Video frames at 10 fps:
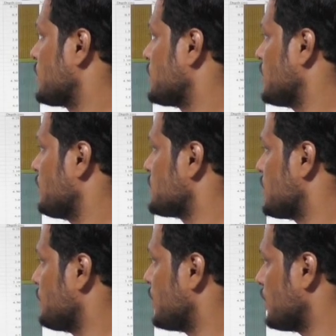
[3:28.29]
30
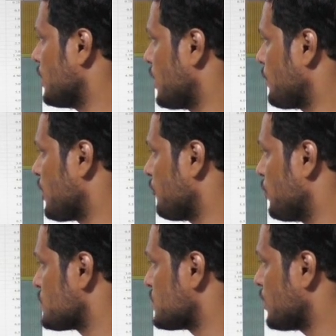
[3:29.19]
centimeter number of
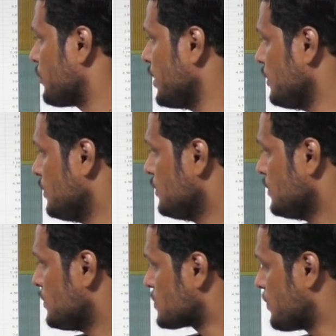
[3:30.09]
blows required,
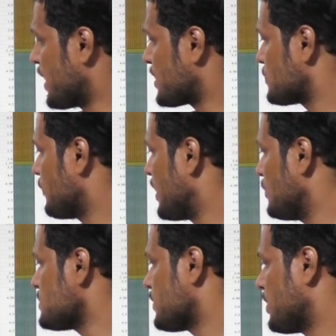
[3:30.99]
so maximum
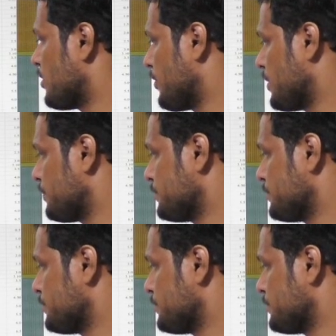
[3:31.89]
value 75,